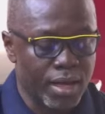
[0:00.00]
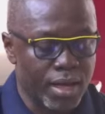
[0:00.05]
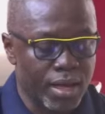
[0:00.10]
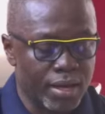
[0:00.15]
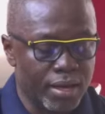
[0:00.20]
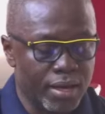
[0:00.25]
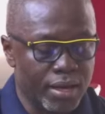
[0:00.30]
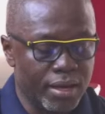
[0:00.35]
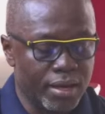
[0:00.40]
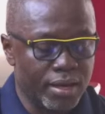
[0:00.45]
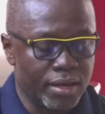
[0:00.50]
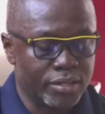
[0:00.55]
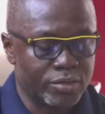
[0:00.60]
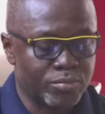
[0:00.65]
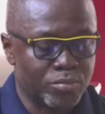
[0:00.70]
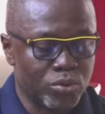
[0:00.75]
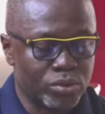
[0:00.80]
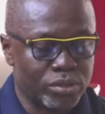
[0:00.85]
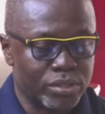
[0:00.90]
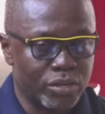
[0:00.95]
a
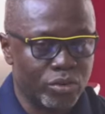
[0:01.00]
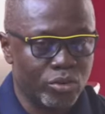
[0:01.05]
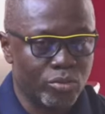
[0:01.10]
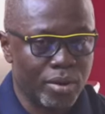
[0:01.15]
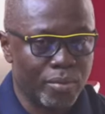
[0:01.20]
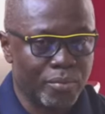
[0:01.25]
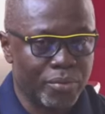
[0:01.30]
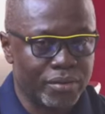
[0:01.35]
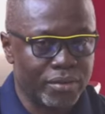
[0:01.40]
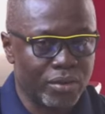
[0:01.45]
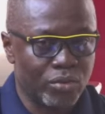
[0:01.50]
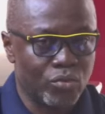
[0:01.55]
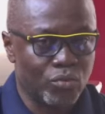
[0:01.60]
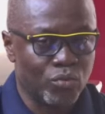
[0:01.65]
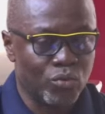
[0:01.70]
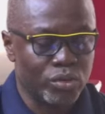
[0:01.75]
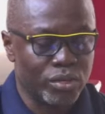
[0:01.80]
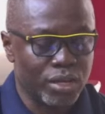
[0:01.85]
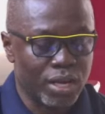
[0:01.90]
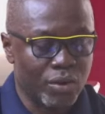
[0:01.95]
sports stadium, my president
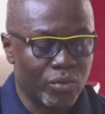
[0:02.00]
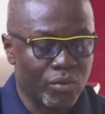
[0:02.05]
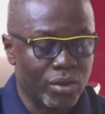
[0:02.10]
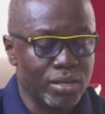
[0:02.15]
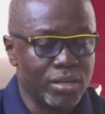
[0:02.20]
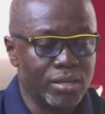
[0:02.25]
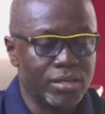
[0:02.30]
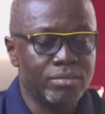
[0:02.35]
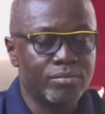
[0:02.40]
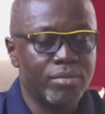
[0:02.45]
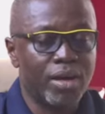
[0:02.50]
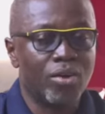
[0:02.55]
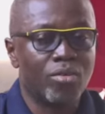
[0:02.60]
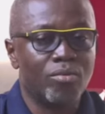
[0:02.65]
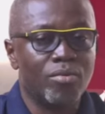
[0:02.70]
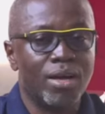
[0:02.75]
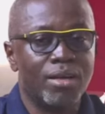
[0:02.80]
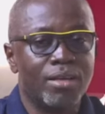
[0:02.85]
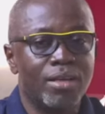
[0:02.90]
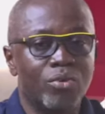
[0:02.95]
Kufu Jan, when this is by
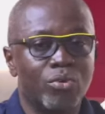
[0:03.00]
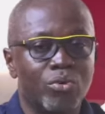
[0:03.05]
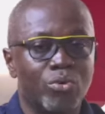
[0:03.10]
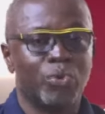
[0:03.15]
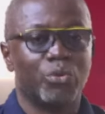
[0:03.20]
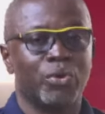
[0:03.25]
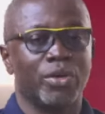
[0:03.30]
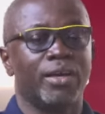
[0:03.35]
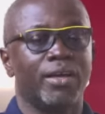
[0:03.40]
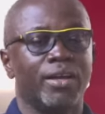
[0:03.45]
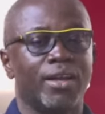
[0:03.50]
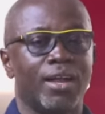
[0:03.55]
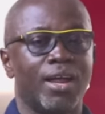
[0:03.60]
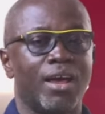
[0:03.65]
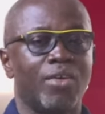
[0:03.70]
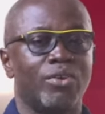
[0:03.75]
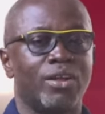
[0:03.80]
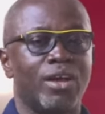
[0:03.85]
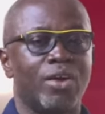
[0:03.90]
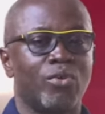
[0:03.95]
one year home pay,
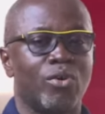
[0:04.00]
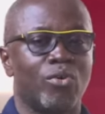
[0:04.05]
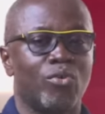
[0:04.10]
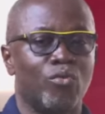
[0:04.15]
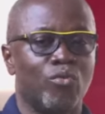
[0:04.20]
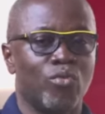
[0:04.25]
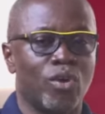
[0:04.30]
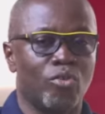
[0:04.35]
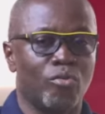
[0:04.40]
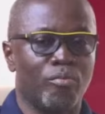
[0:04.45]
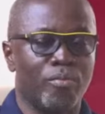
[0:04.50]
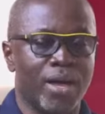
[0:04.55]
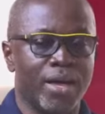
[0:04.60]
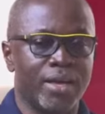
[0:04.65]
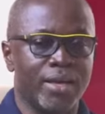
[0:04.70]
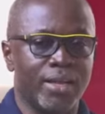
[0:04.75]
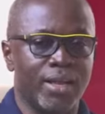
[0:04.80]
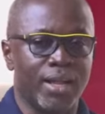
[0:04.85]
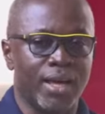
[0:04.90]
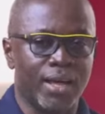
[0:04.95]
Nanado Danko Kufu Addo
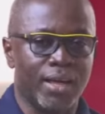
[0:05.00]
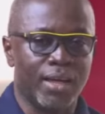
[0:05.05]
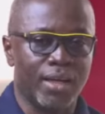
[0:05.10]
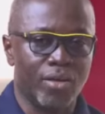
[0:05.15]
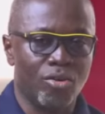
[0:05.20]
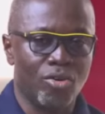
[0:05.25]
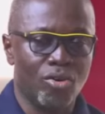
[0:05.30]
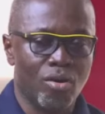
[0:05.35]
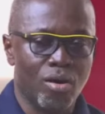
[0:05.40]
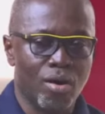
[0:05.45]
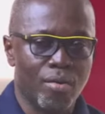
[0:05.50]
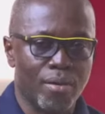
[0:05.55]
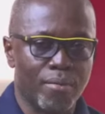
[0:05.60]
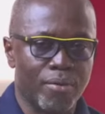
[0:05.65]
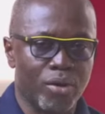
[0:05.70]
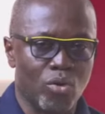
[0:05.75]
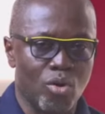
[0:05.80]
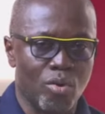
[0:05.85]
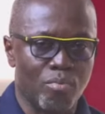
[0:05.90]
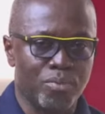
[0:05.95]
by Ena, or
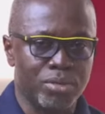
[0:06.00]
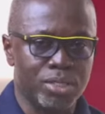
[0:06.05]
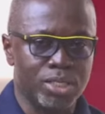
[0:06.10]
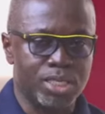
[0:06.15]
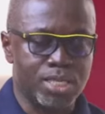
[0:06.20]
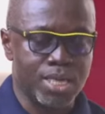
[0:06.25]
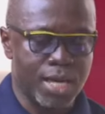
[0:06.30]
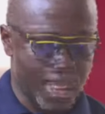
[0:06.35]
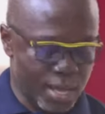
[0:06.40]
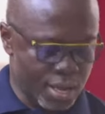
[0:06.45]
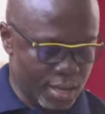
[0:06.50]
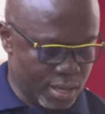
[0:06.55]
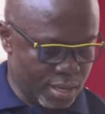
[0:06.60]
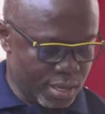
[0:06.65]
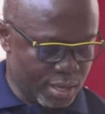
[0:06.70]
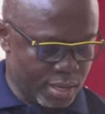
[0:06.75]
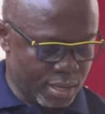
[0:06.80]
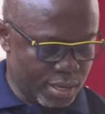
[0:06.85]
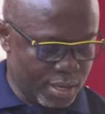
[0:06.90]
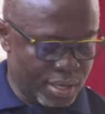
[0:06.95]
by complete year,
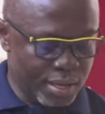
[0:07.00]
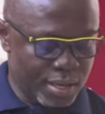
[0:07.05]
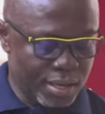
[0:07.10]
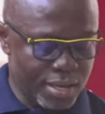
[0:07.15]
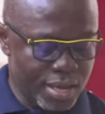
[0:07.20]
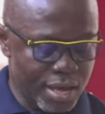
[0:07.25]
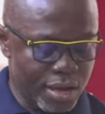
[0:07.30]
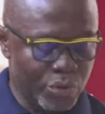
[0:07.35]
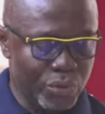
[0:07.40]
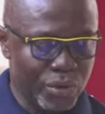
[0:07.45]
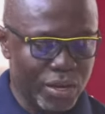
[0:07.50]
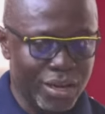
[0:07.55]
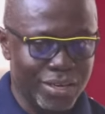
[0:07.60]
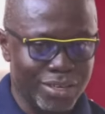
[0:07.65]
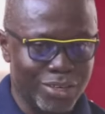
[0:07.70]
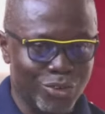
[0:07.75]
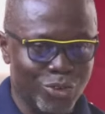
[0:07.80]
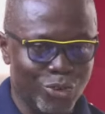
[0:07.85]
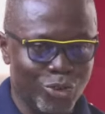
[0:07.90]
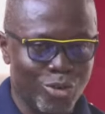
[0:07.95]
EFA
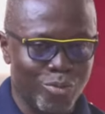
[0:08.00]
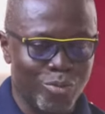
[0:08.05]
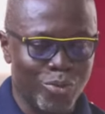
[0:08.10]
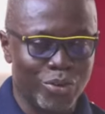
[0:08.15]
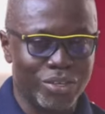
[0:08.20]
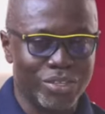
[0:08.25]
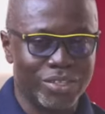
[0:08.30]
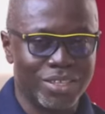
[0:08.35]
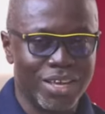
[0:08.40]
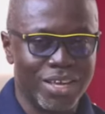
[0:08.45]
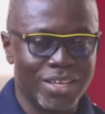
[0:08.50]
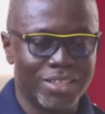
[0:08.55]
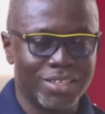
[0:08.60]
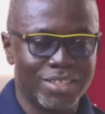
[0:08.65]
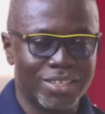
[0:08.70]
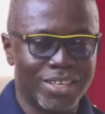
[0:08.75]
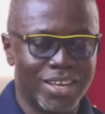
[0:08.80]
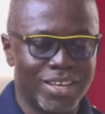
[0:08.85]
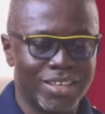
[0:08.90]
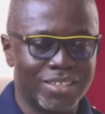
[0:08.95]
di Hong Kong, only
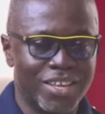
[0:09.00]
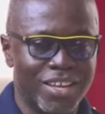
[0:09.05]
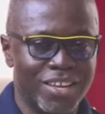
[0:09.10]
17 and